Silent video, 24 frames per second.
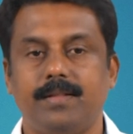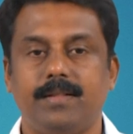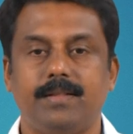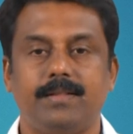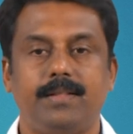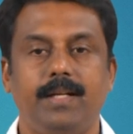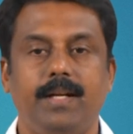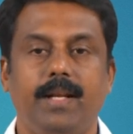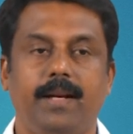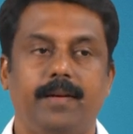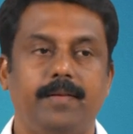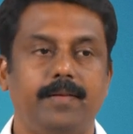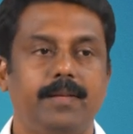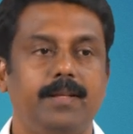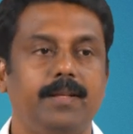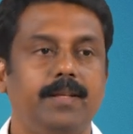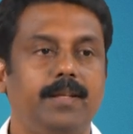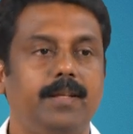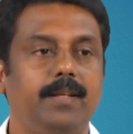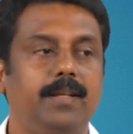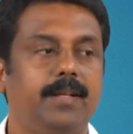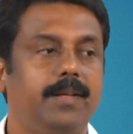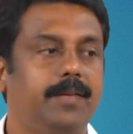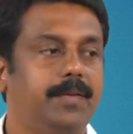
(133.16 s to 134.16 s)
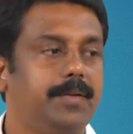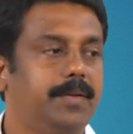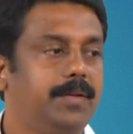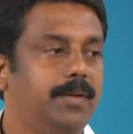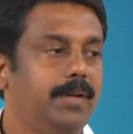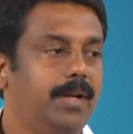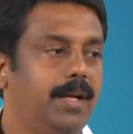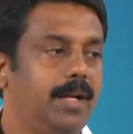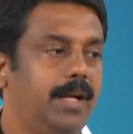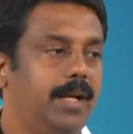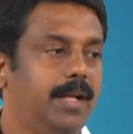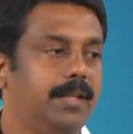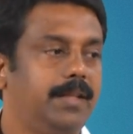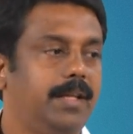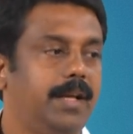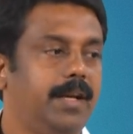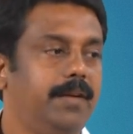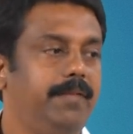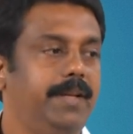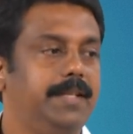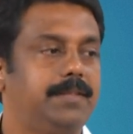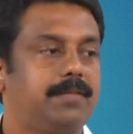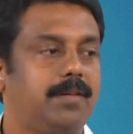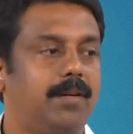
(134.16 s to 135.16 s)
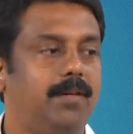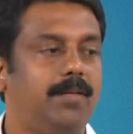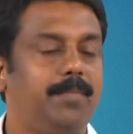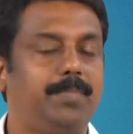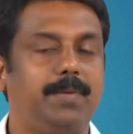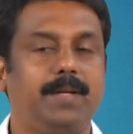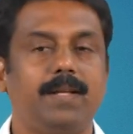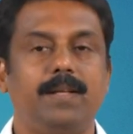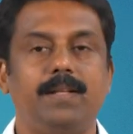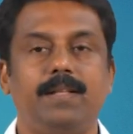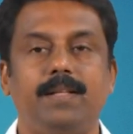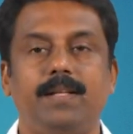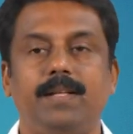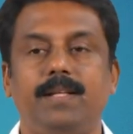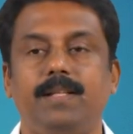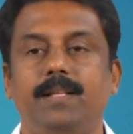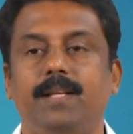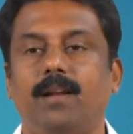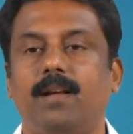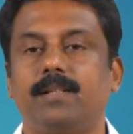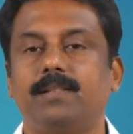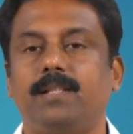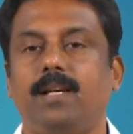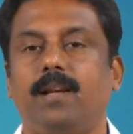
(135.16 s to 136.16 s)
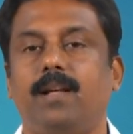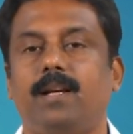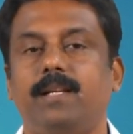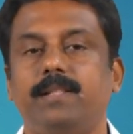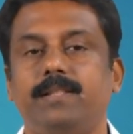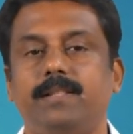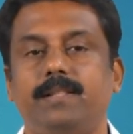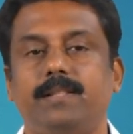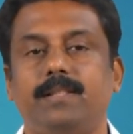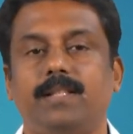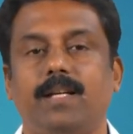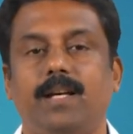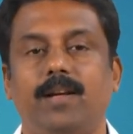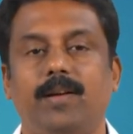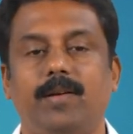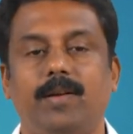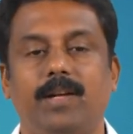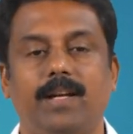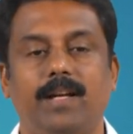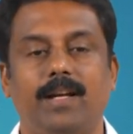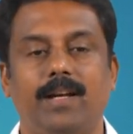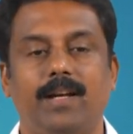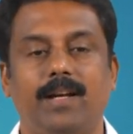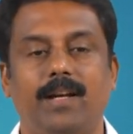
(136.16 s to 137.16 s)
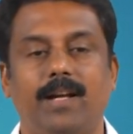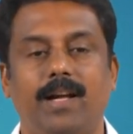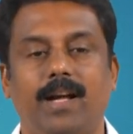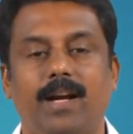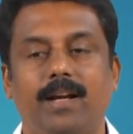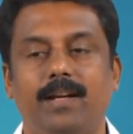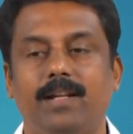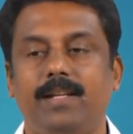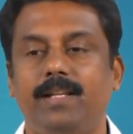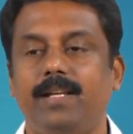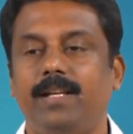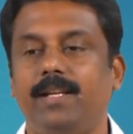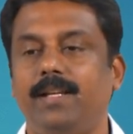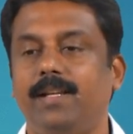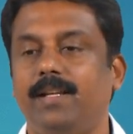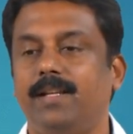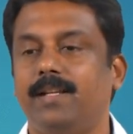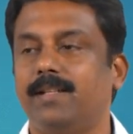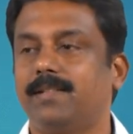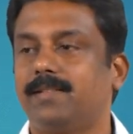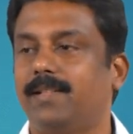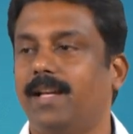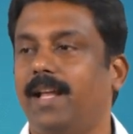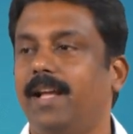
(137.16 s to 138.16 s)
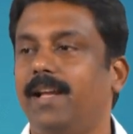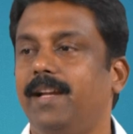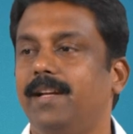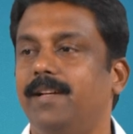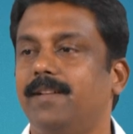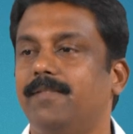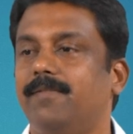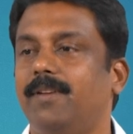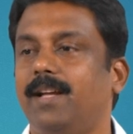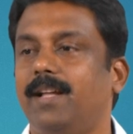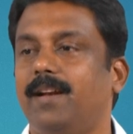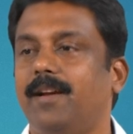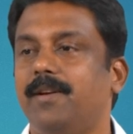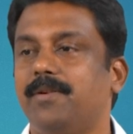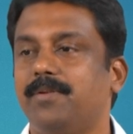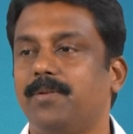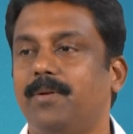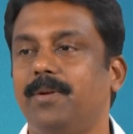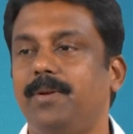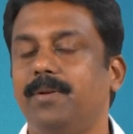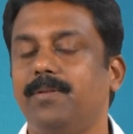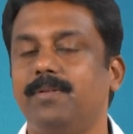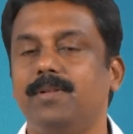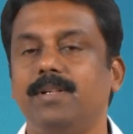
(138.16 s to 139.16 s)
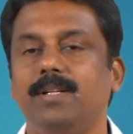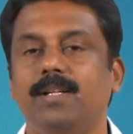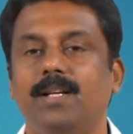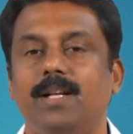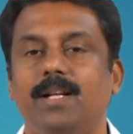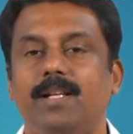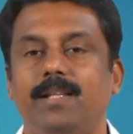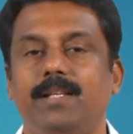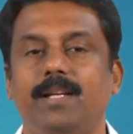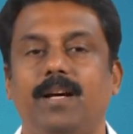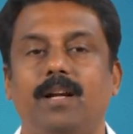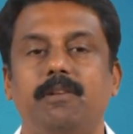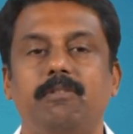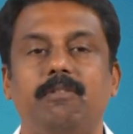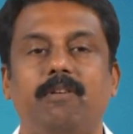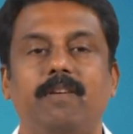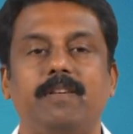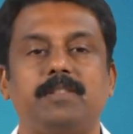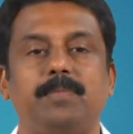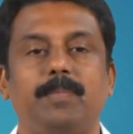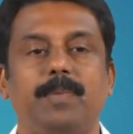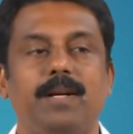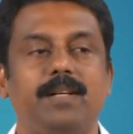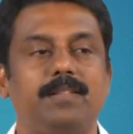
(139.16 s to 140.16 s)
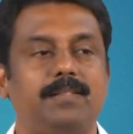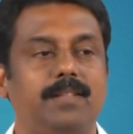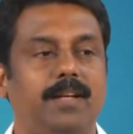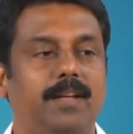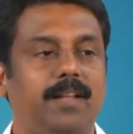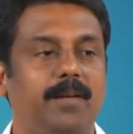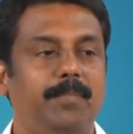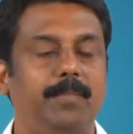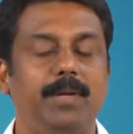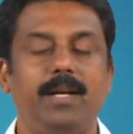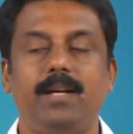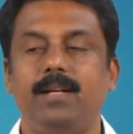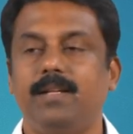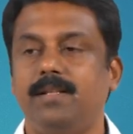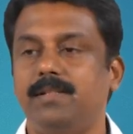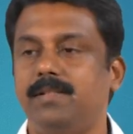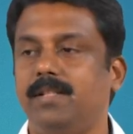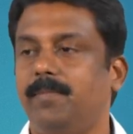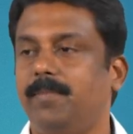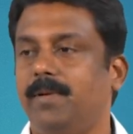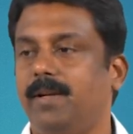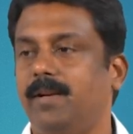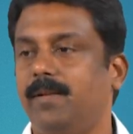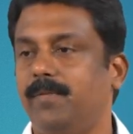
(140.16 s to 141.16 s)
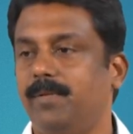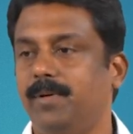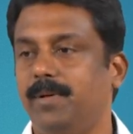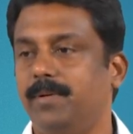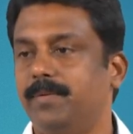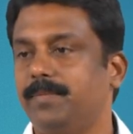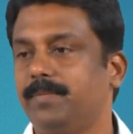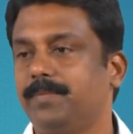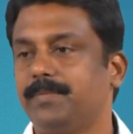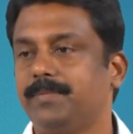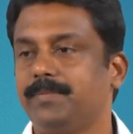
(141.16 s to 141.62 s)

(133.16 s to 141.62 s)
is not it? And then we stopped uh, the, the last class uh, uh at the slide where I showed you the advancements that are made in GMAW.